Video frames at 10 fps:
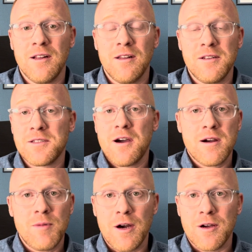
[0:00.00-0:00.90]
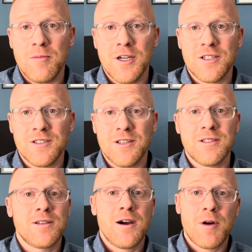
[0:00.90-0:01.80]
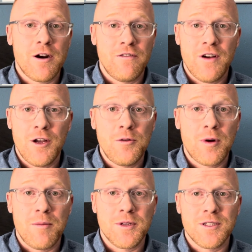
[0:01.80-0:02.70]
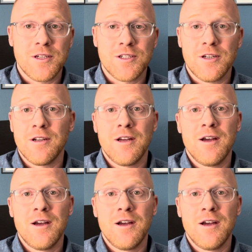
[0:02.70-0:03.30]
Let's talk about commissions. Let's talk about our value proposition.